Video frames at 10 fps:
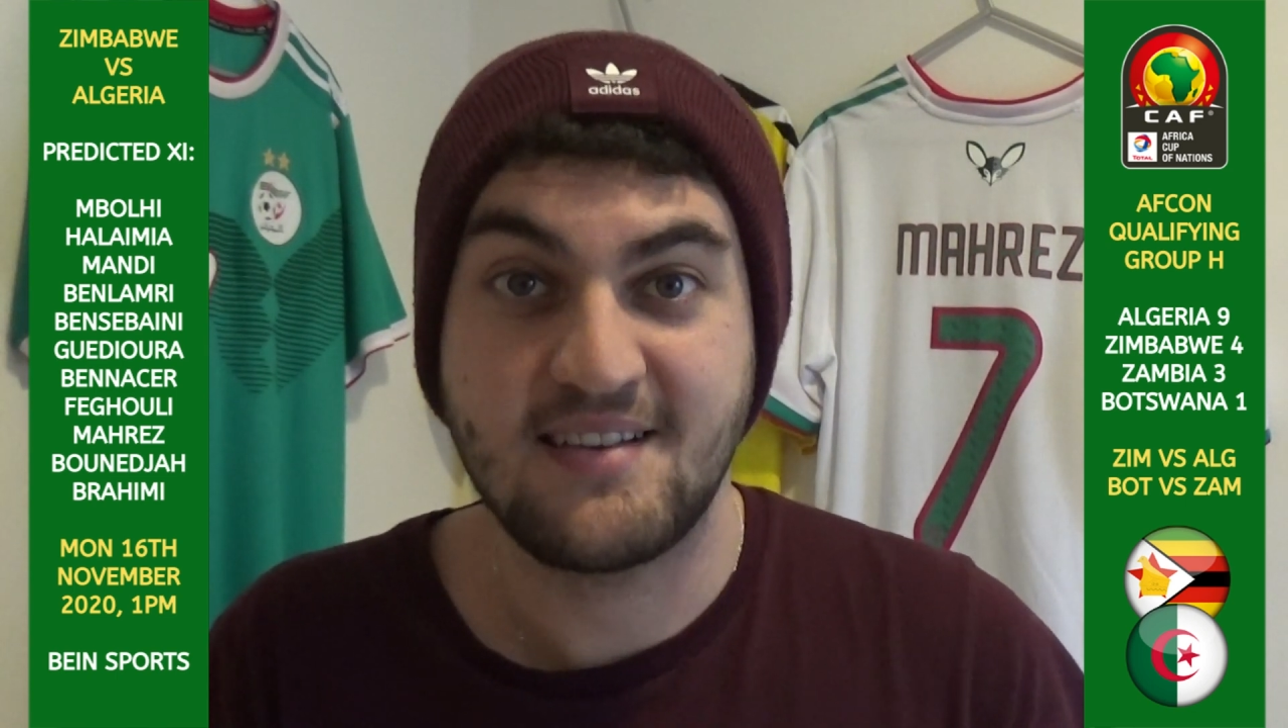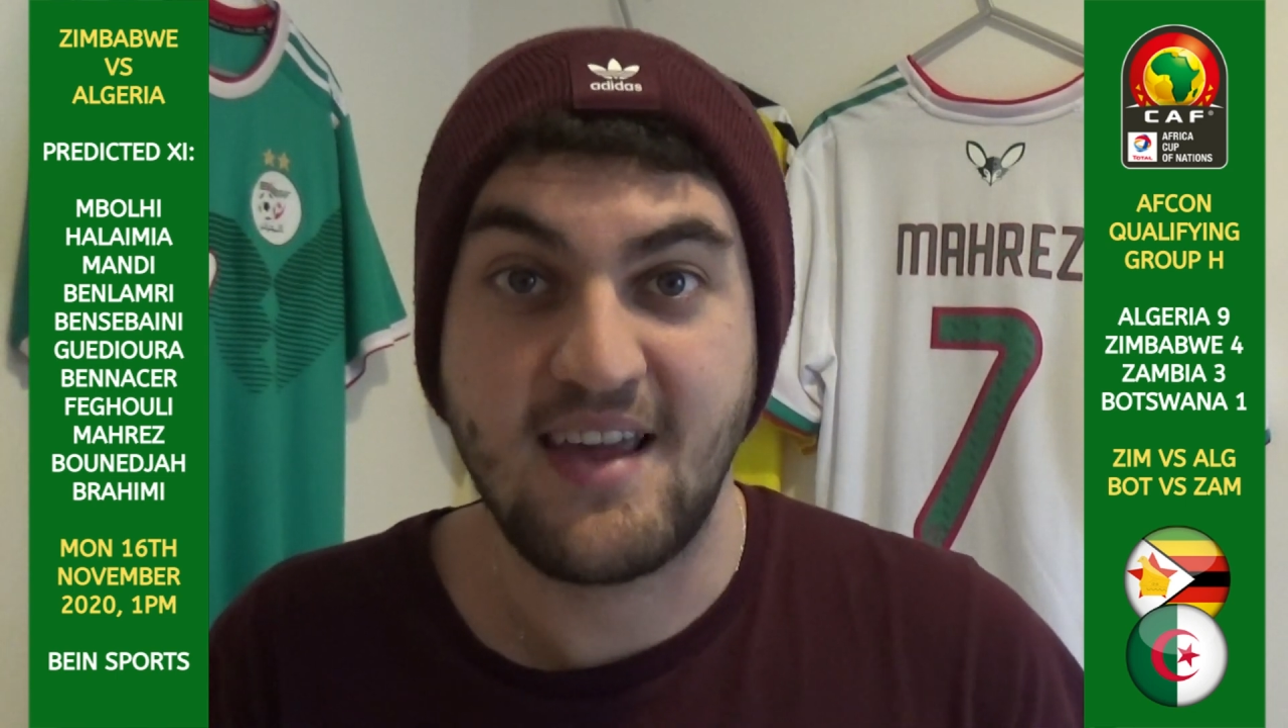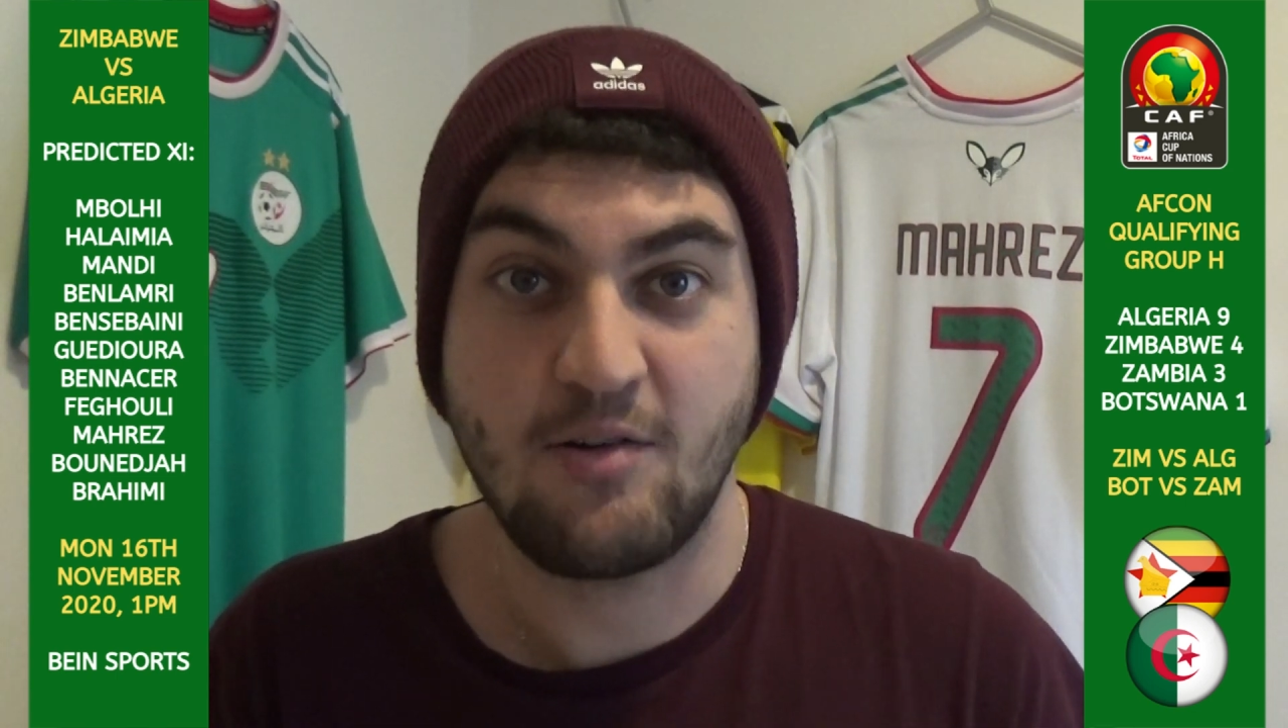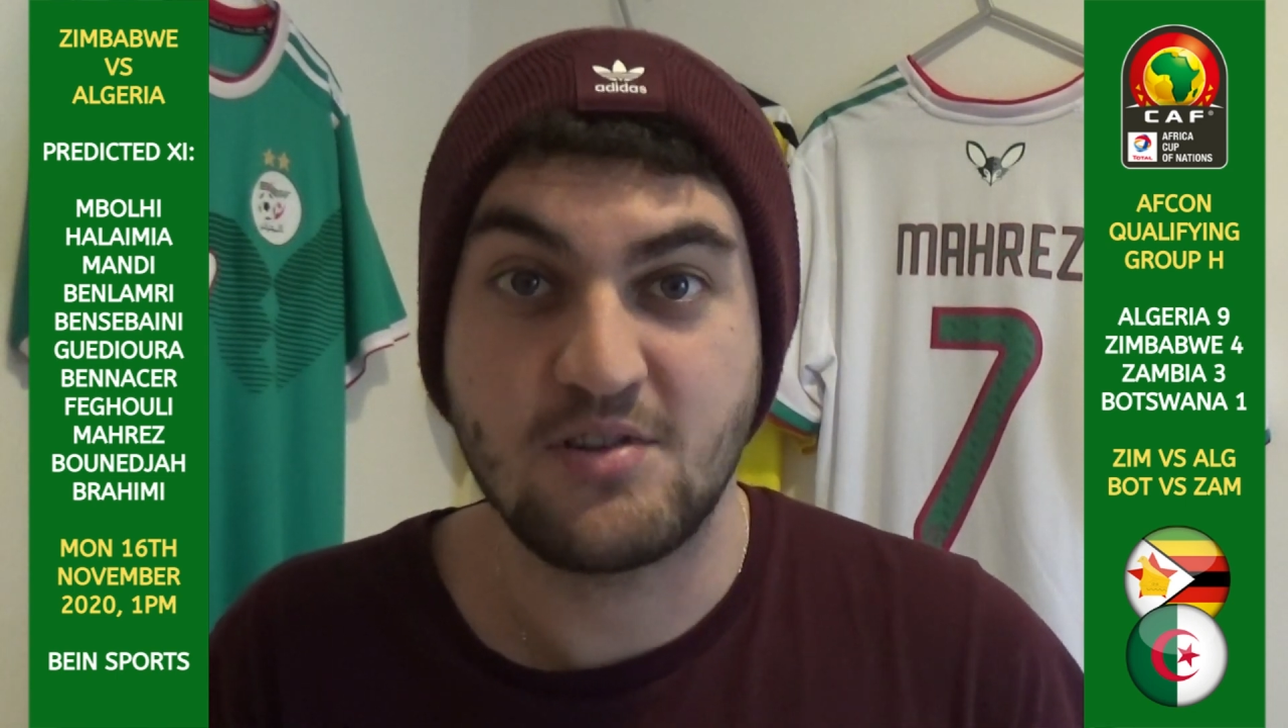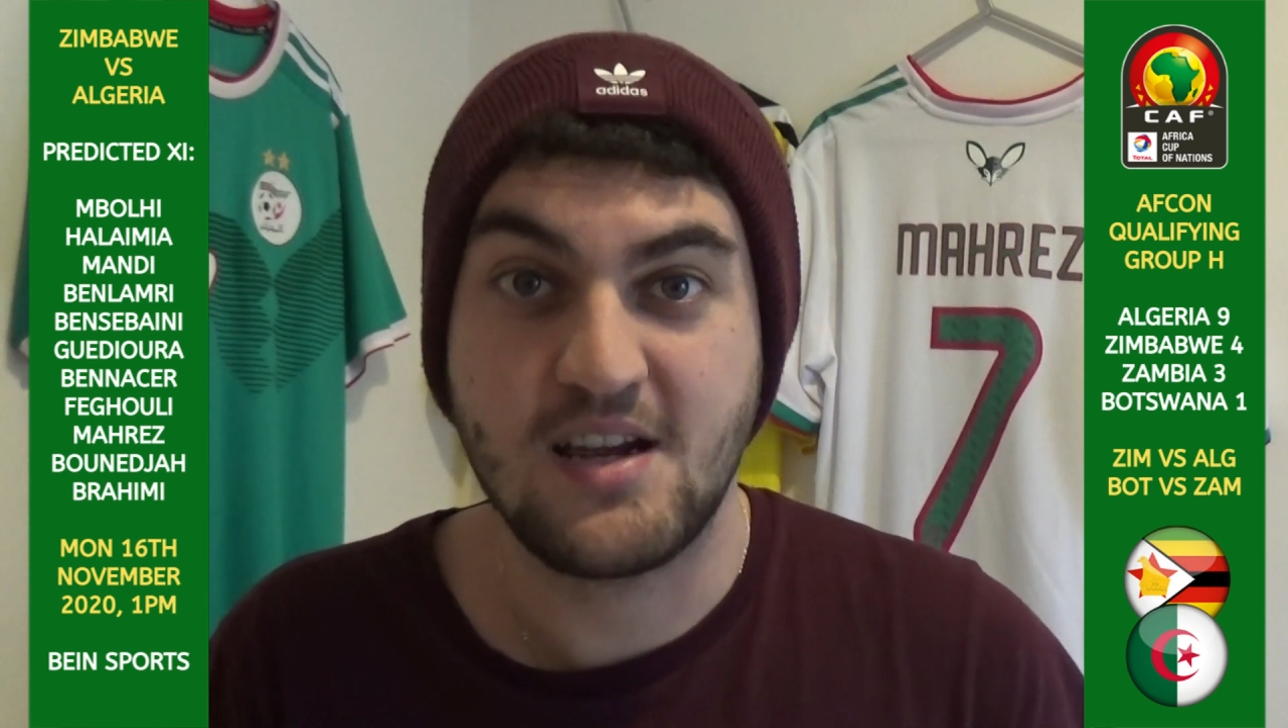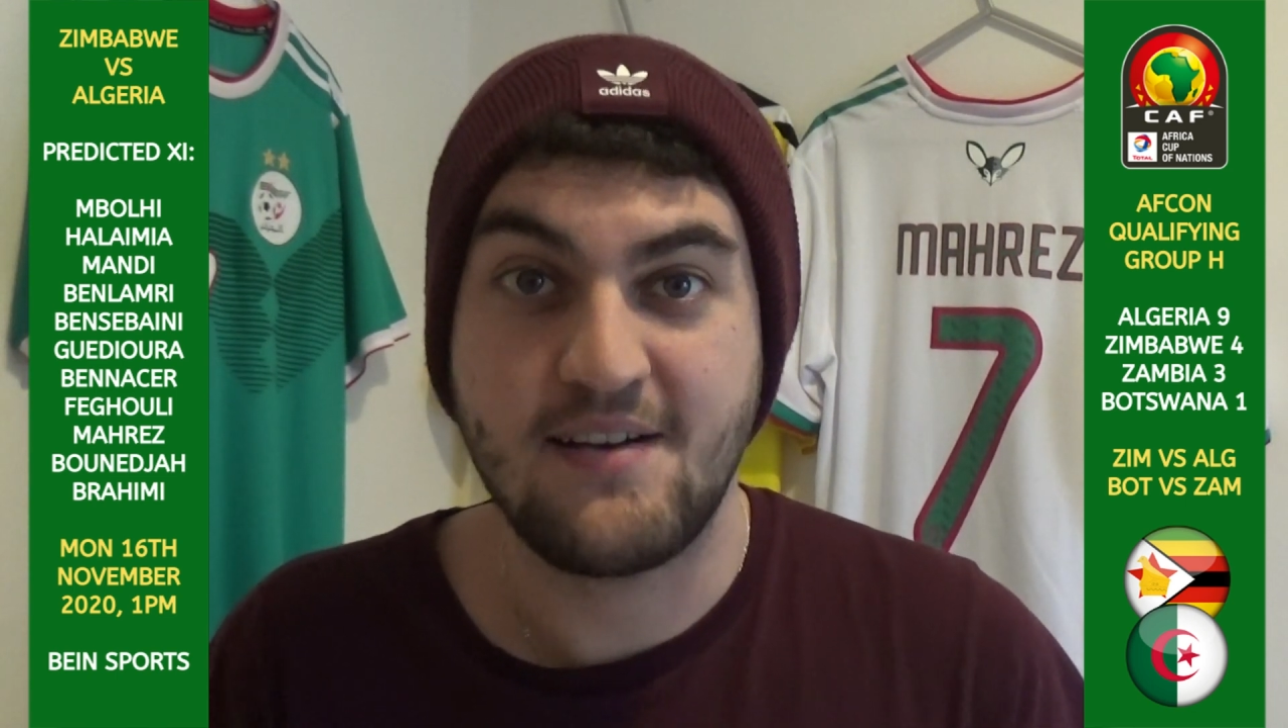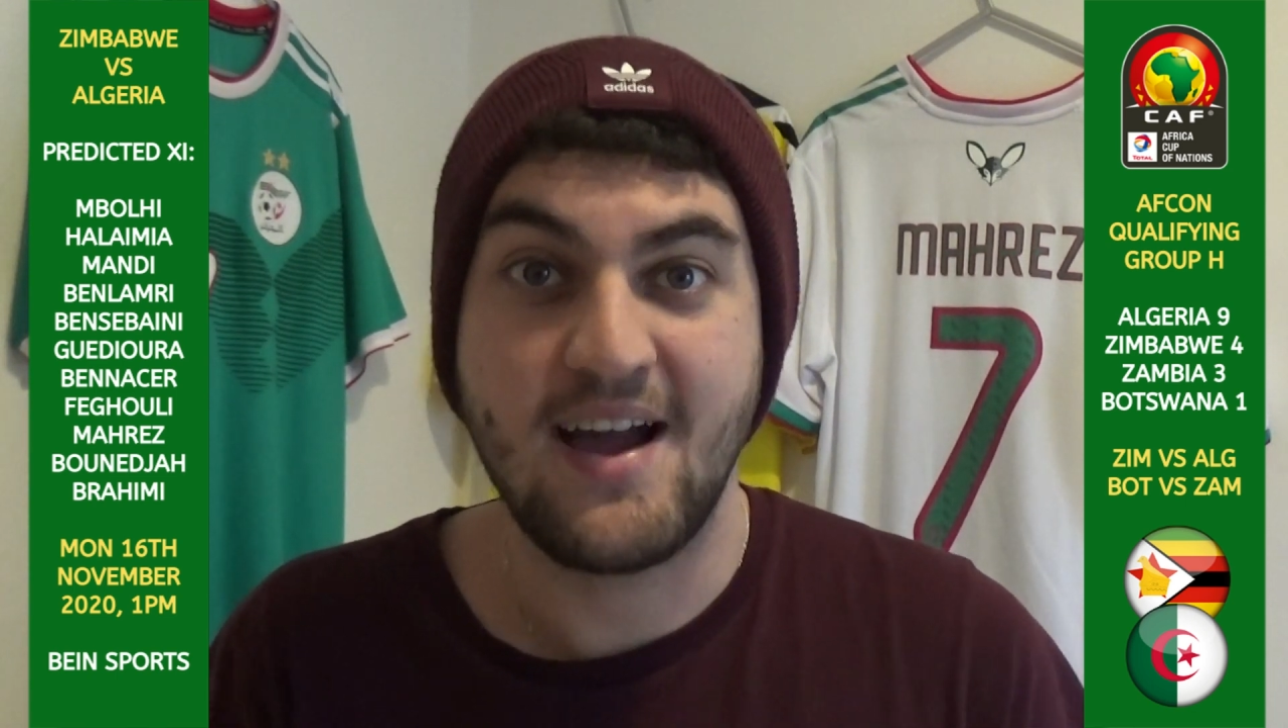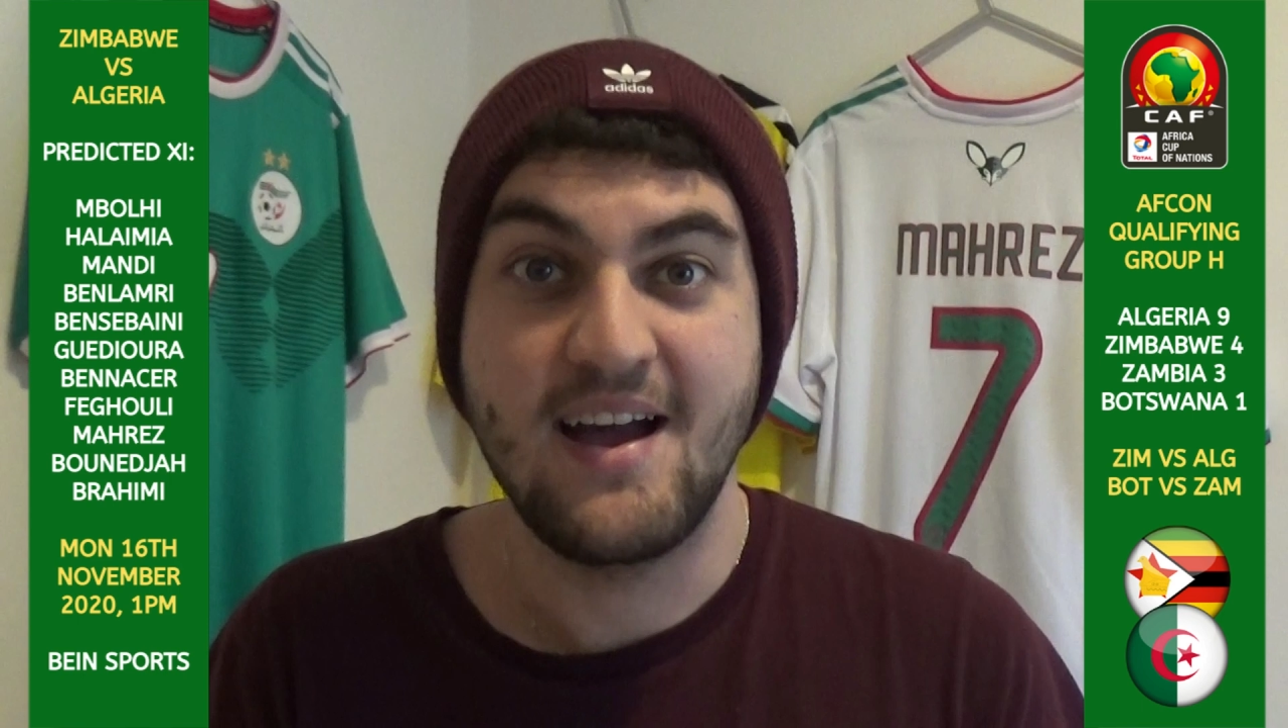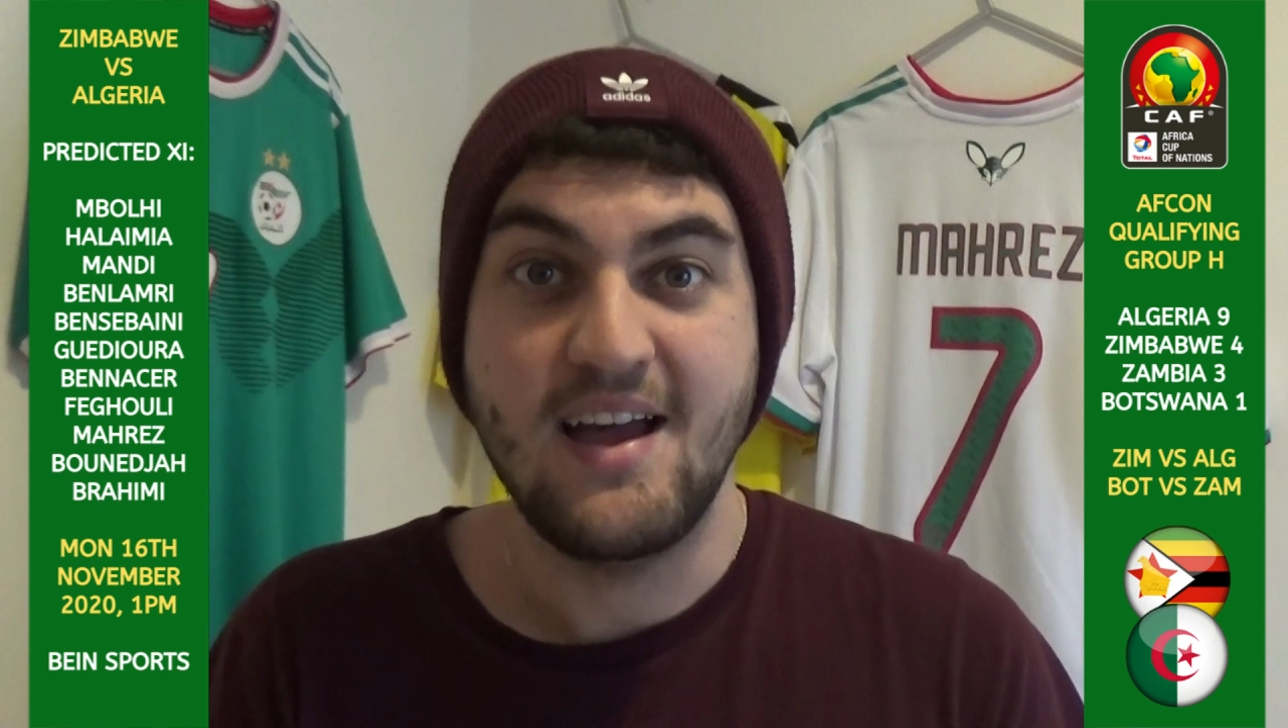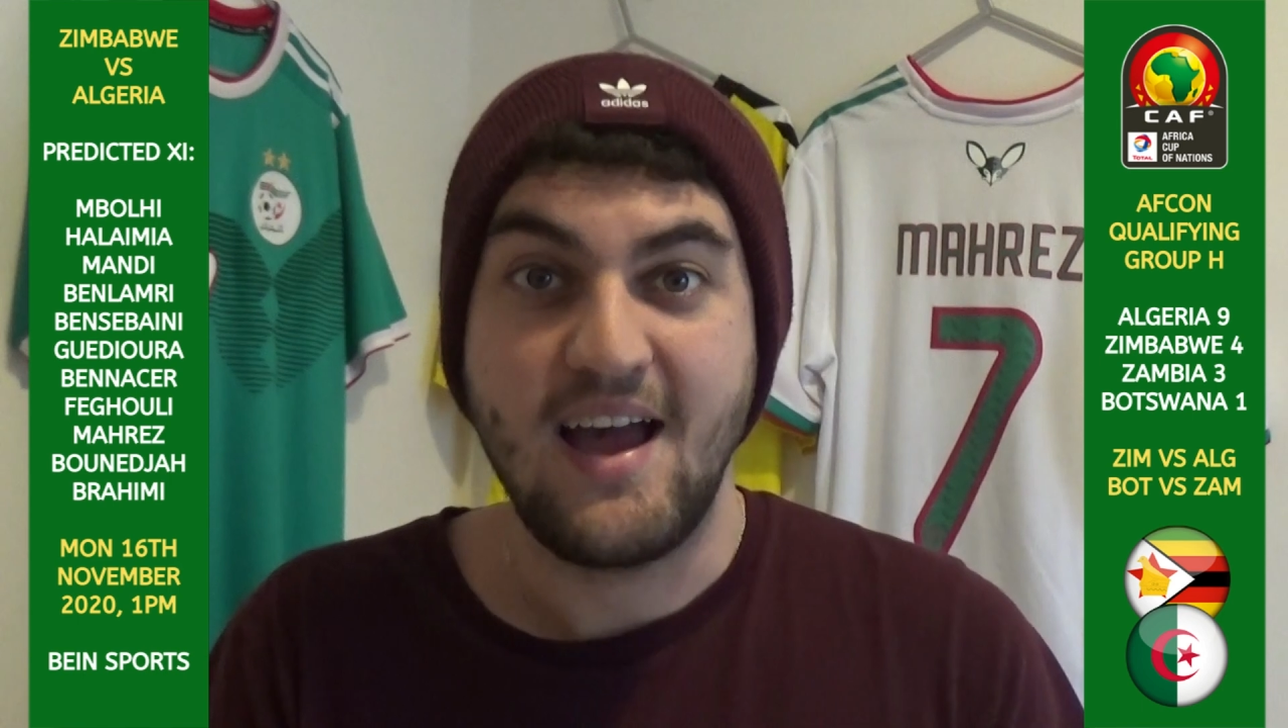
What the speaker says: to see Algeria